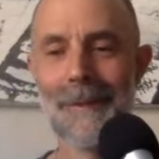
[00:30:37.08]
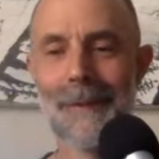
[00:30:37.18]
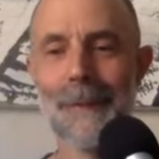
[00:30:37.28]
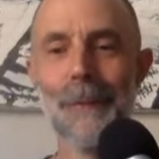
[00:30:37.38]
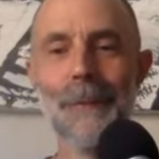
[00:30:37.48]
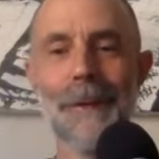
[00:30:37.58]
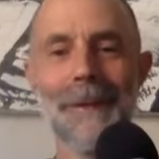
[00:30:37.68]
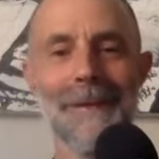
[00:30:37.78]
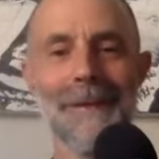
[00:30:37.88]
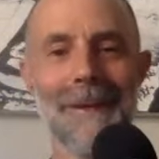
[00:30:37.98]

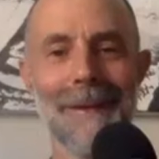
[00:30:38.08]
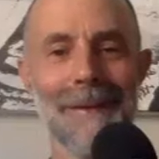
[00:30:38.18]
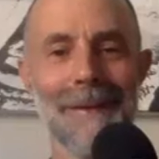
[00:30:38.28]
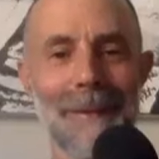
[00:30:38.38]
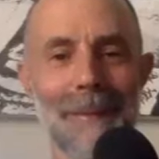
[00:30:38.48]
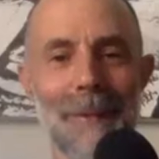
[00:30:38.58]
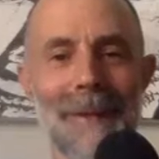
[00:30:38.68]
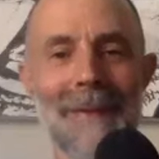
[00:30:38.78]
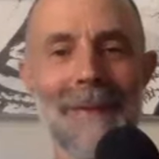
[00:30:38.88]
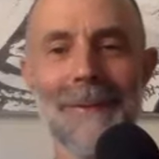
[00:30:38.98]
gloriously
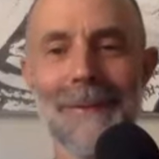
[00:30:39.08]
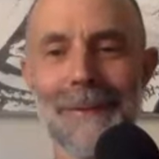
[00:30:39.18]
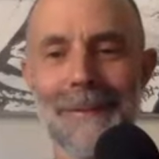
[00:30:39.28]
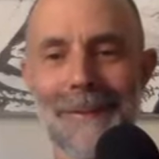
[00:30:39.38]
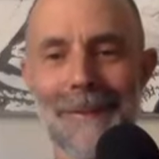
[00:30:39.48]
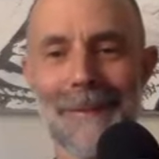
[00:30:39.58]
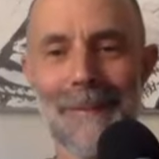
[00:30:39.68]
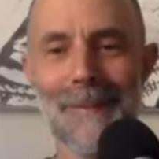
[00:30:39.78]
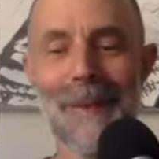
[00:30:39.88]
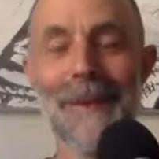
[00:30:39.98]
beneficent,
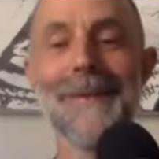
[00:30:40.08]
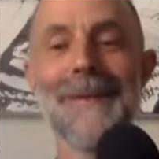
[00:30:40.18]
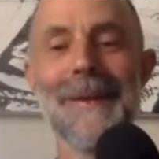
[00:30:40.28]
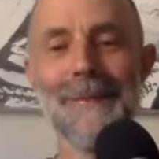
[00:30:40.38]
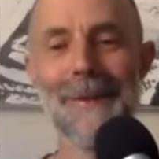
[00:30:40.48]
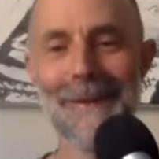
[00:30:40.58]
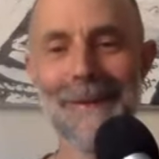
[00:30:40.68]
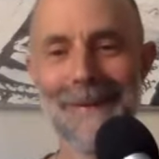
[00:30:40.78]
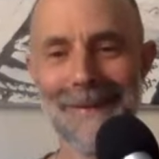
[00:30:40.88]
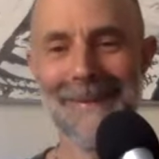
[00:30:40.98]
beatific.
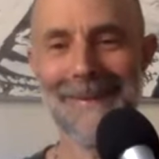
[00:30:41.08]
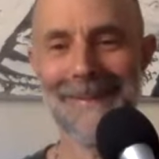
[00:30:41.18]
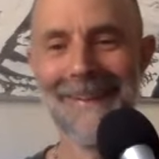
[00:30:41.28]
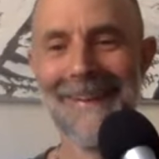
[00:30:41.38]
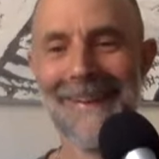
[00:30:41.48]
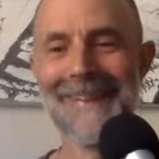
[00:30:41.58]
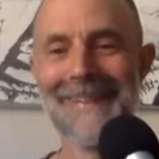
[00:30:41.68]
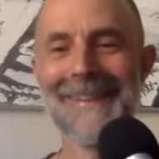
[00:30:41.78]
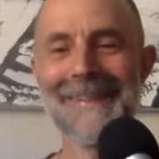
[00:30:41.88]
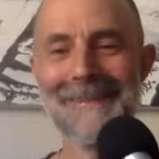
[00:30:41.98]
It
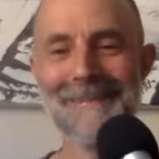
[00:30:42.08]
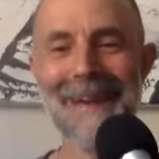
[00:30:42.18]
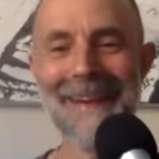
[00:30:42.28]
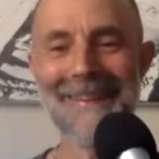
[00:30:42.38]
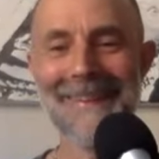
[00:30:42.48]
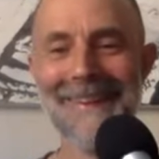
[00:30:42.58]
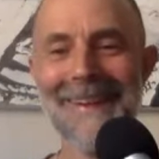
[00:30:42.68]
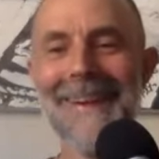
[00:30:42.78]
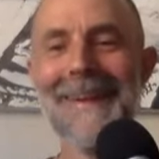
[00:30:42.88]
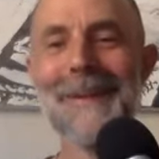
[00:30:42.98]
doesn't matter
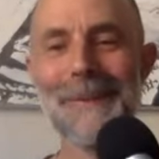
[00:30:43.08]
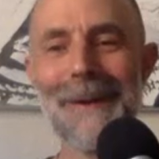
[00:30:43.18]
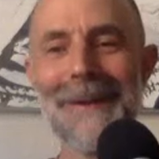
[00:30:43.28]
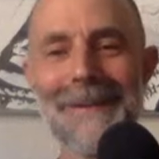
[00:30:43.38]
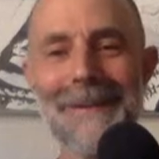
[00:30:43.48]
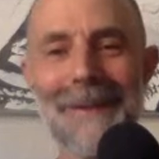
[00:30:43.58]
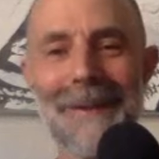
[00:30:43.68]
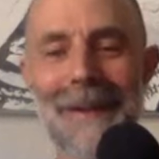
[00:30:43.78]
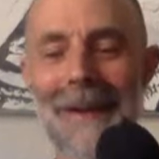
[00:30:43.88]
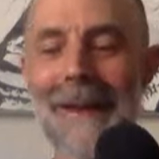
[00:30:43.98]
quite so much.
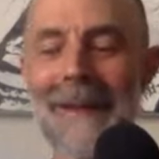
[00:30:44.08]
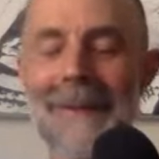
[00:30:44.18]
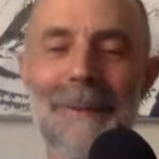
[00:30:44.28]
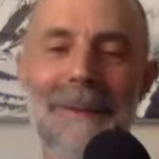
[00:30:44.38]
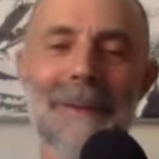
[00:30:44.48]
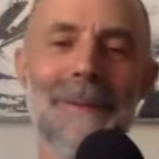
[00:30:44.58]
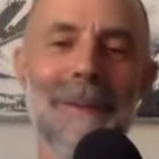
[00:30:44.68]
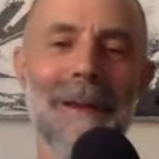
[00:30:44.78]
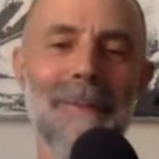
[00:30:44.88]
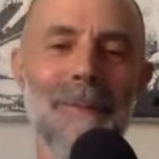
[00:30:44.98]
And actually, we don't
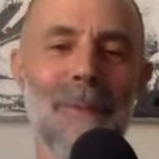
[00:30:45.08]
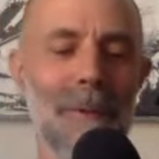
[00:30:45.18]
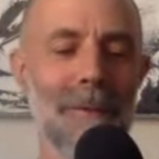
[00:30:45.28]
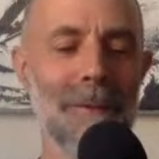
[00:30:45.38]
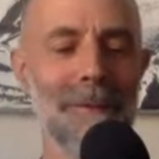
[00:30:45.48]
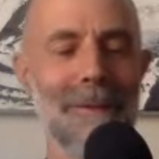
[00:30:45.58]
really want